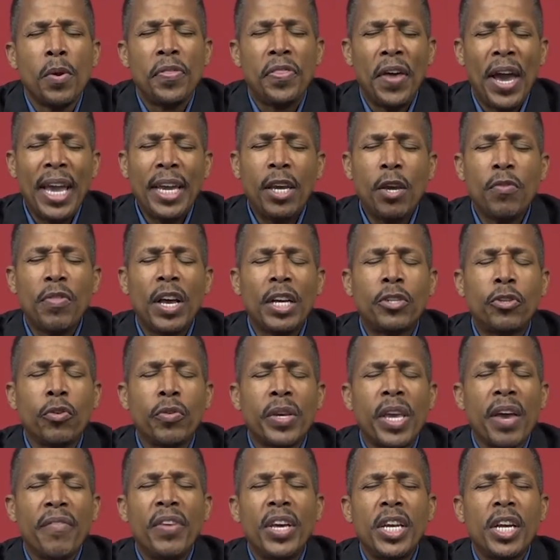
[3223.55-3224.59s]
We thank you that
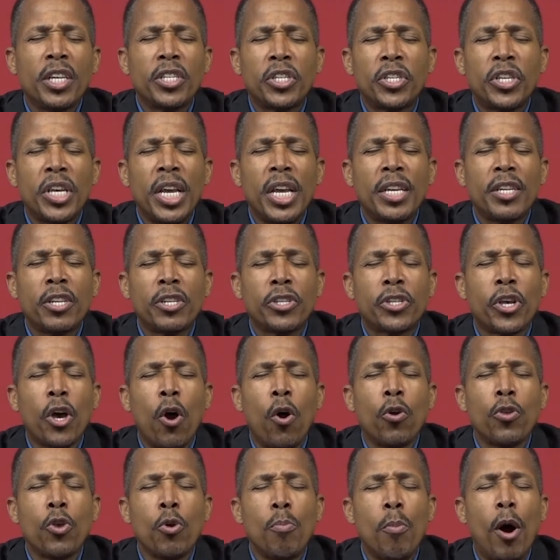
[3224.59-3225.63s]
you've given us seed to
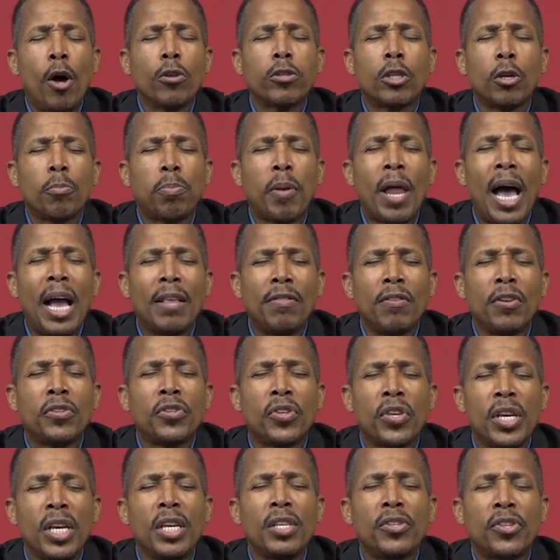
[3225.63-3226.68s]
sow and you multiply the
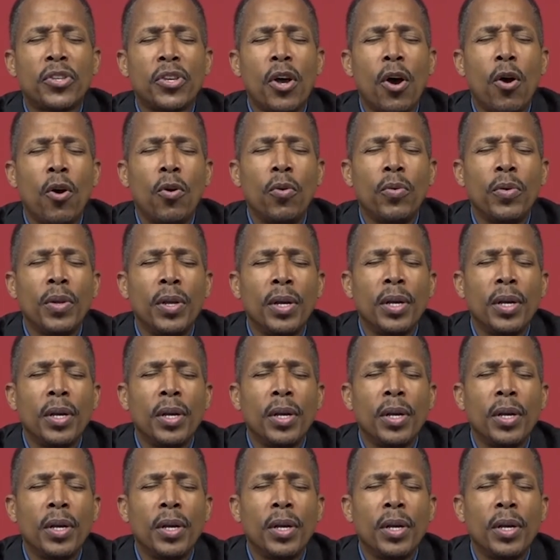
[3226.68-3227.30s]
seed sown.